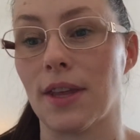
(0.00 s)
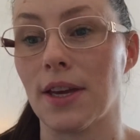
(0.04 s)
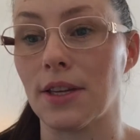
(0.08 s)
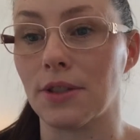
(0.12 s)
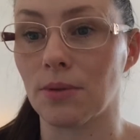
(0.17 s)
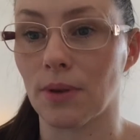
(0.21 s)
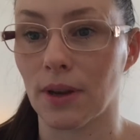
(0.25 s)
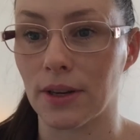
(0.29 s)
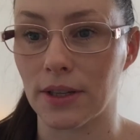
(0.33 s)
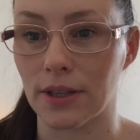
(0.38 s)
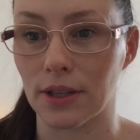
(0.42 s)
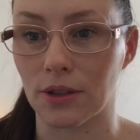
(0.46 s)
that's
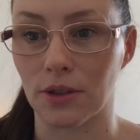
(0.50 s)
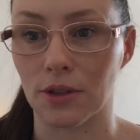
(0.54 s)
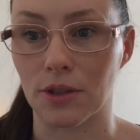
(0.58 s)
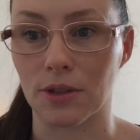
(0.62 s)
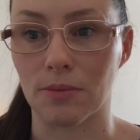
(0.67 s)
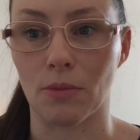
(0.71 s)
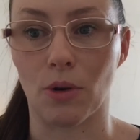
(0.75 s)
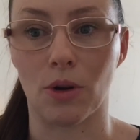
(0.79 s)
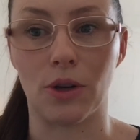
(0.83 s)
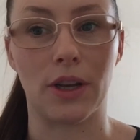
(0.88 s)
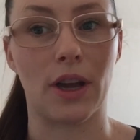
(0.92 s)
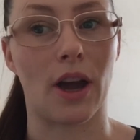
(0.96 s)
what I did this
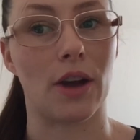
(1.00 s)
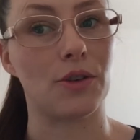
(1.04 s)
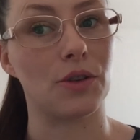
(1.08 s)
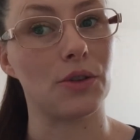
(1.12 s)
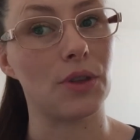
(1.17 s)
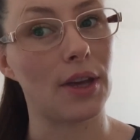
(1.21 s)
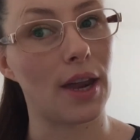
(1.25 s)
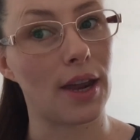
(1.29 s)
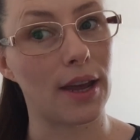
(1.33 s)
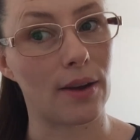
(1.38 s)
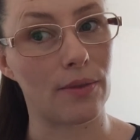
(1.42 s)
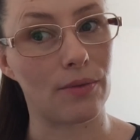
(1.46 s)
morning. I do
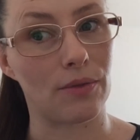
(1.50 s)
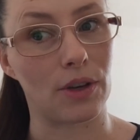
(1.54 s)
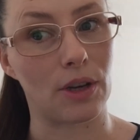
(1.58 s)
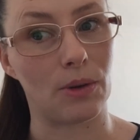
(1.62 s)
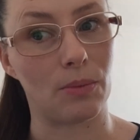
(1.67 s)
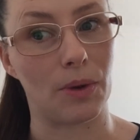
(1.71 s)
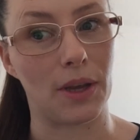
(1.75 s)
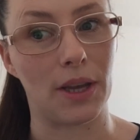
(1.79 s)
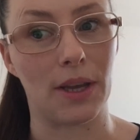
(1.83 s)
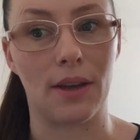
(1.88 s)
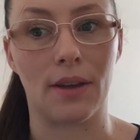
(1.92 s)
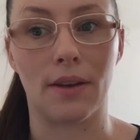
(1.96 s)
that every
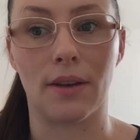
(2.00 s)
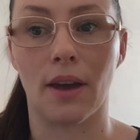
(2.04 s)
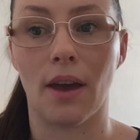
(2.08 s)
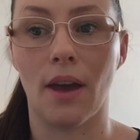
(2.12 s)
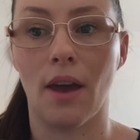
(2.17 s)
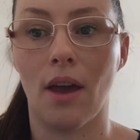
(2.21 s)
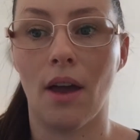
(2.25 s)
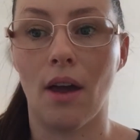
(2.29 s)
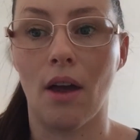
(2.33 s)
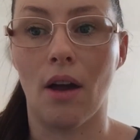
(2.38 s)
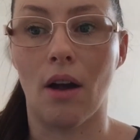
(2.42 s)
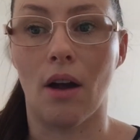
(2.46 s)
week
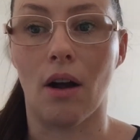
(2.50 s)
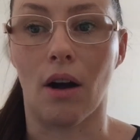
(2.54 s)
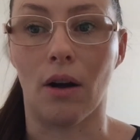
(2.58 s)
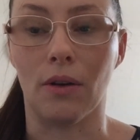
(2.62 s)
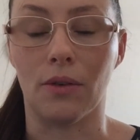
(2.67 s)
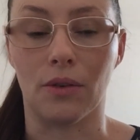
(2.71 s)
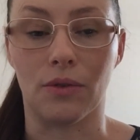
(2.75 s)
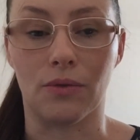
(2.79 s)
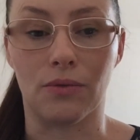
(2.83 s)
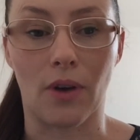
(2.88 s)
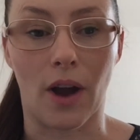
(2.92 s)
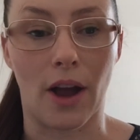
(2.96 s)
on
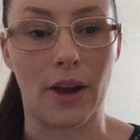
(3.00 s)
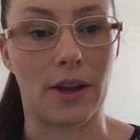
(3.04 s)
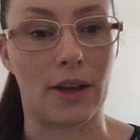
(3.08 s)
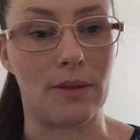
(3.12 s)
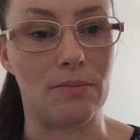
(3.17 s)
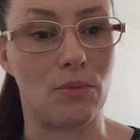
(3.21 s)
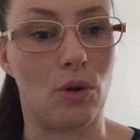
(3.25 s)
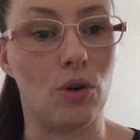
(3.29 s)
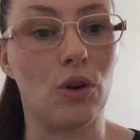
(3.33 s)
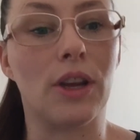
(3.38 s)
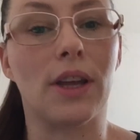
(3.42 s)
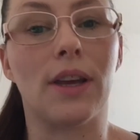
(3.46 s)
a Friday
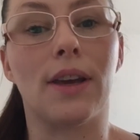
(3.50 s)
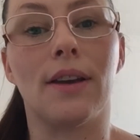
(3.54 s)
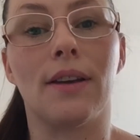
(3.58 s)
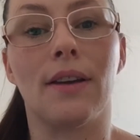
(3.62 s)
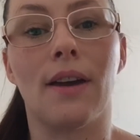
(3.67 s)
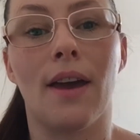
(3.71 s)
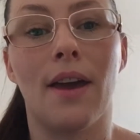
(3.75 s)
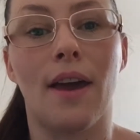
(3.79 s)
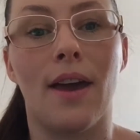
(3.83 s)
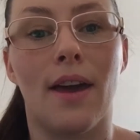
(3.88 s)
morning.